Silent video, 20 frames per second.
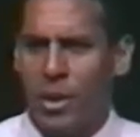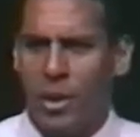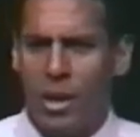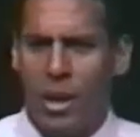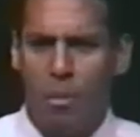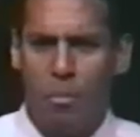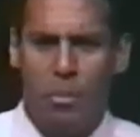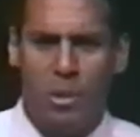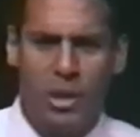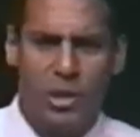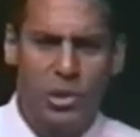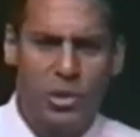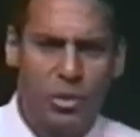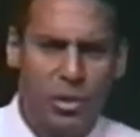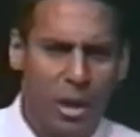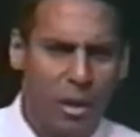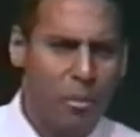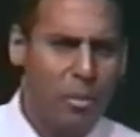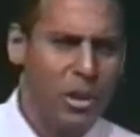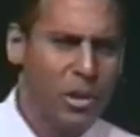God bless you.
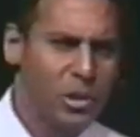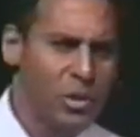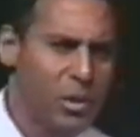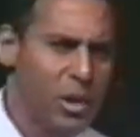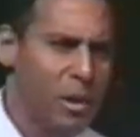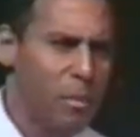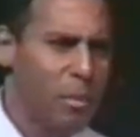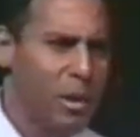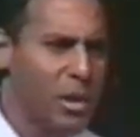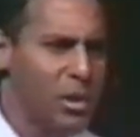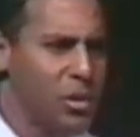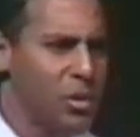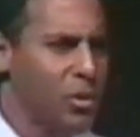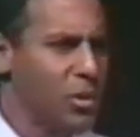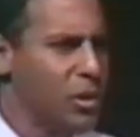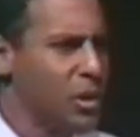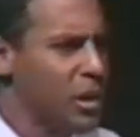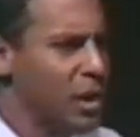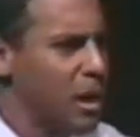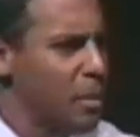God bless you. God bless you.
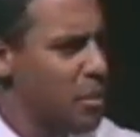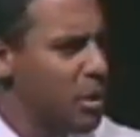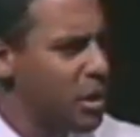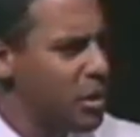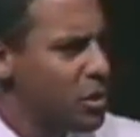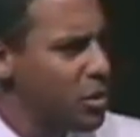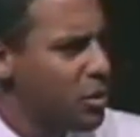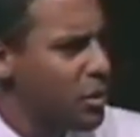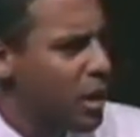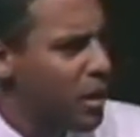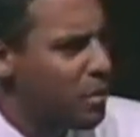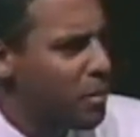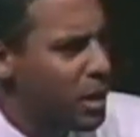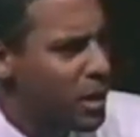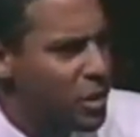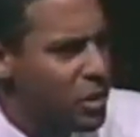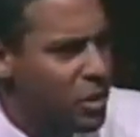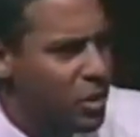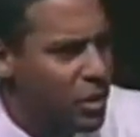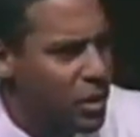Good. God bless you. God
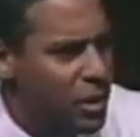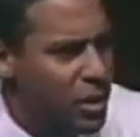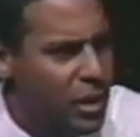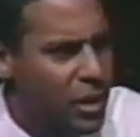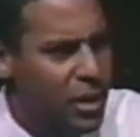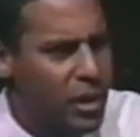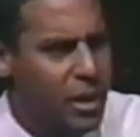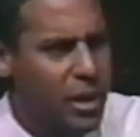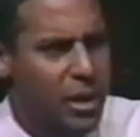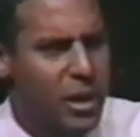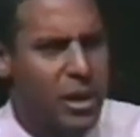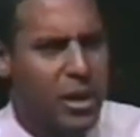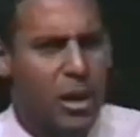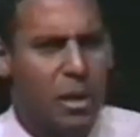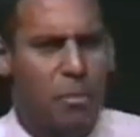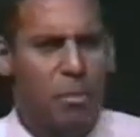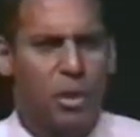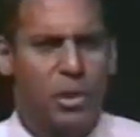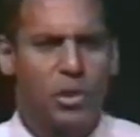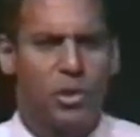bless you. Good.
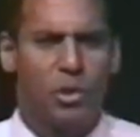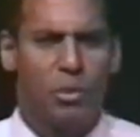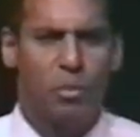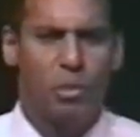God bless you.